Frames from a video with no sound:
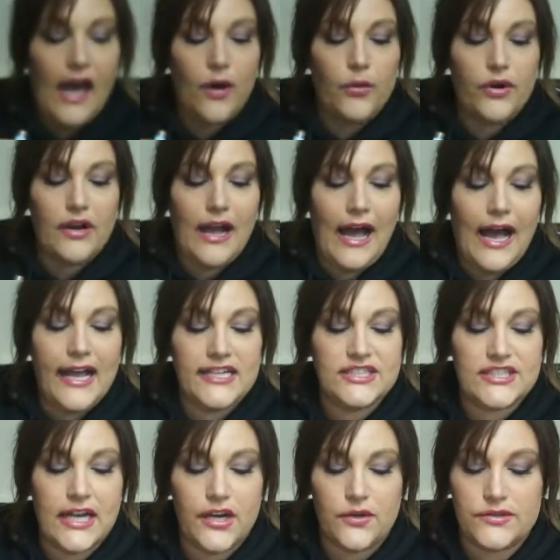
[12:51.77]
Hour
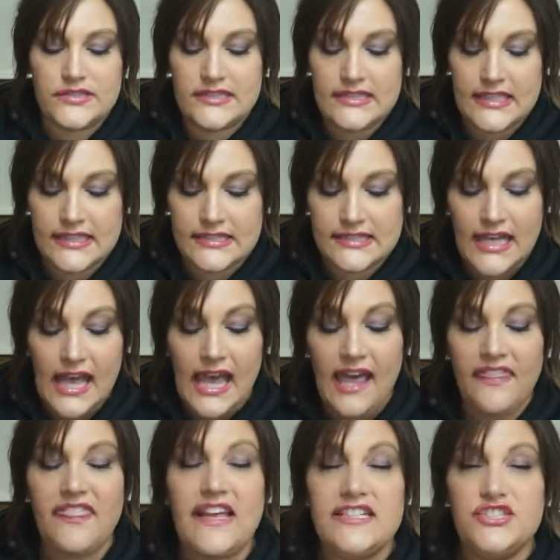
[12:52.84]
eyeshadow sticks,
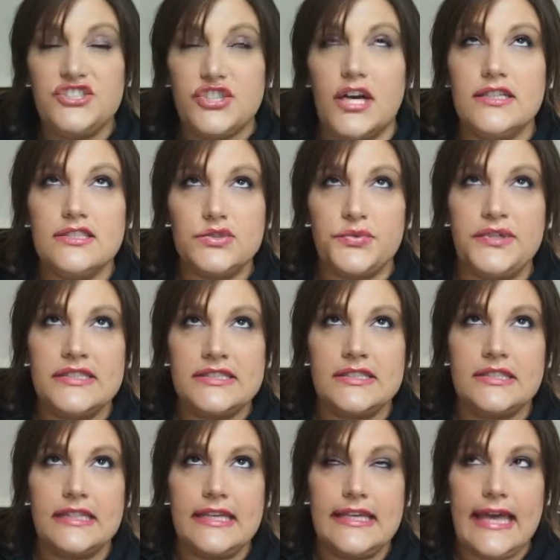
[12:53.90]
and they just
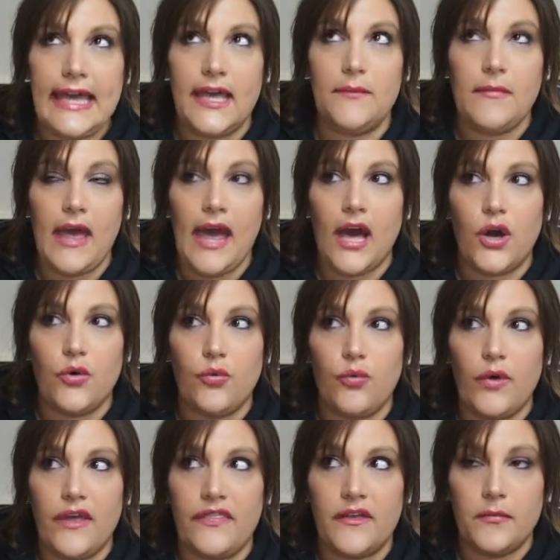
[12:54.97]
recently came out
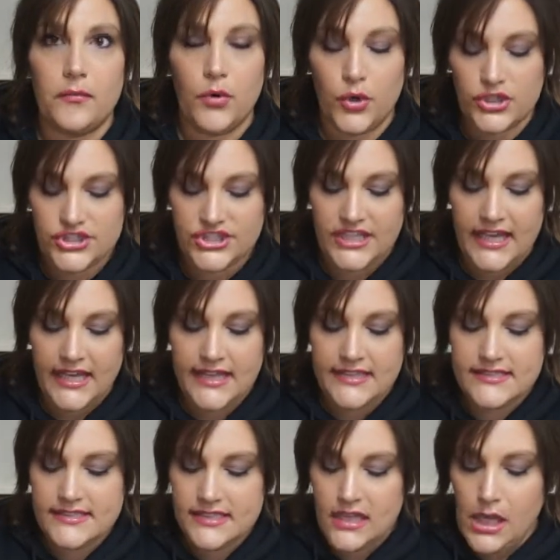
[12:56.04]
with more
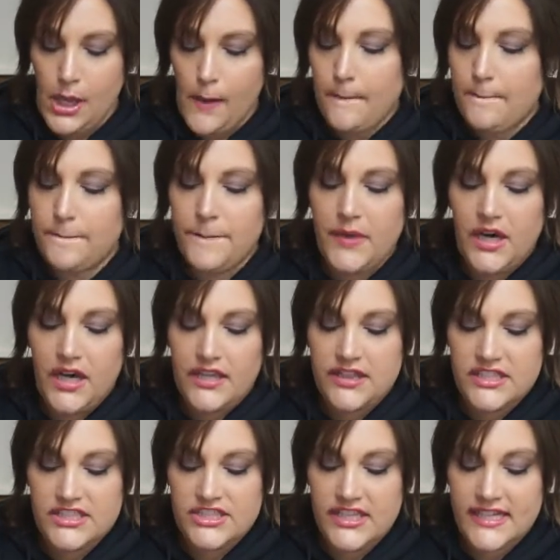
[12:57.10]
shades. But
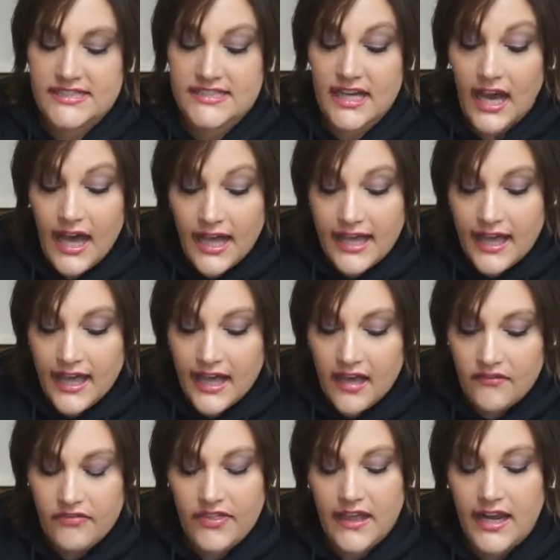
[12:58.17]
the shades I
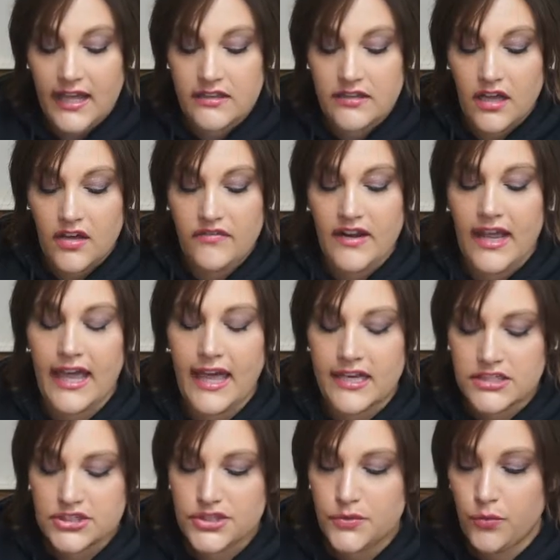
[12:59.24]
have that I love, and I
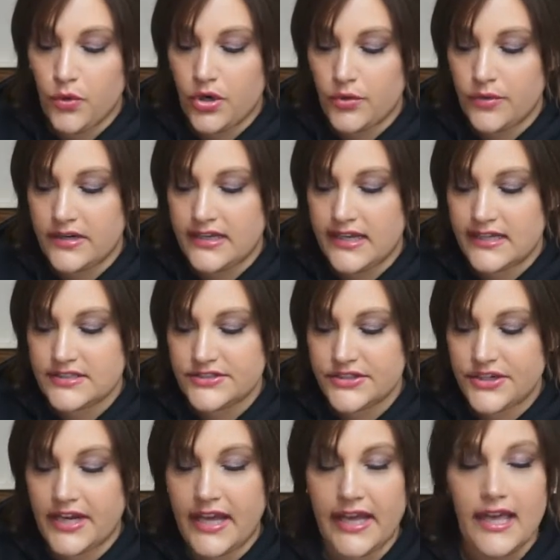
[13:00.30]
actually wore one
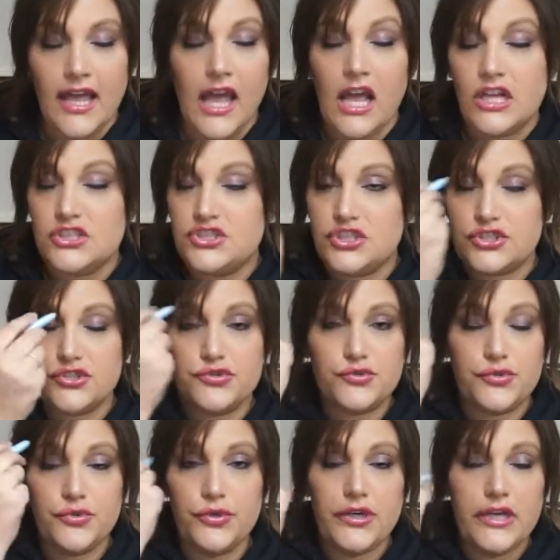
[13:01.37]
yesterday, just
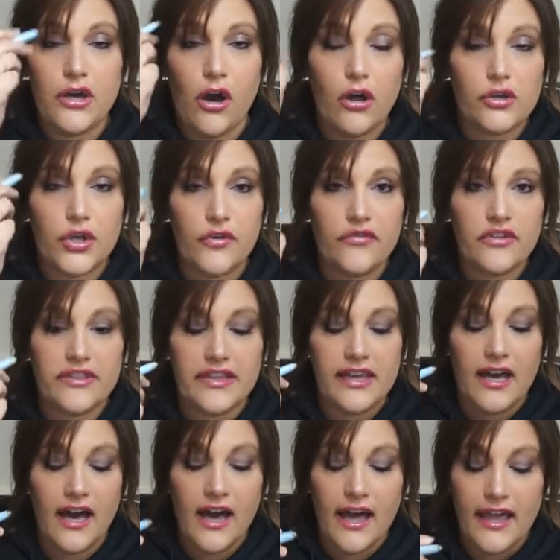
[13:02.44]
drew it all over the
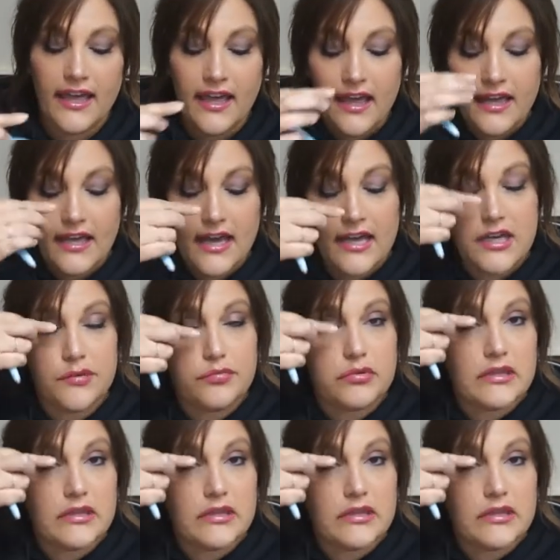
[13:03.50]
eye, kind of